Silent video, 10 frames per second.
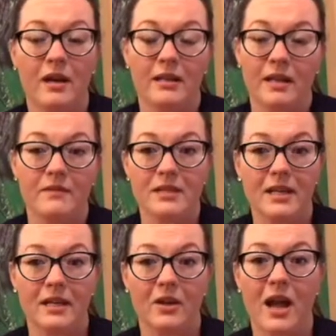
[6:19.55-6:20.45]
I'd love to
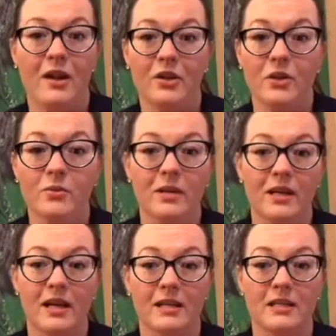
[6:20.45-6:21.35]
hear how you were
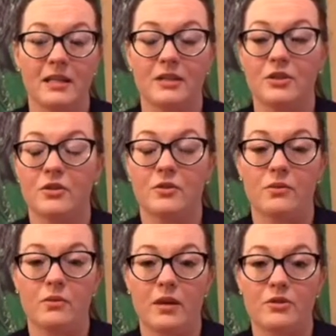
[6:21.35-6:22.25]
connecting
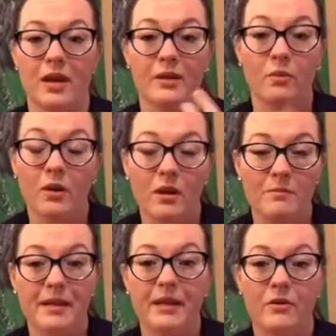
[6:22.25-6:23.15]
to trying to work on
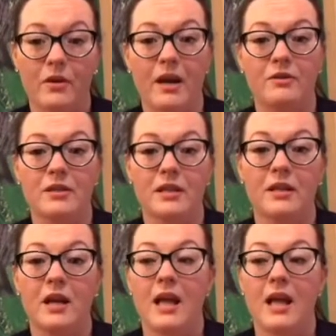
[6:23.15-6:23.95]
being grounded,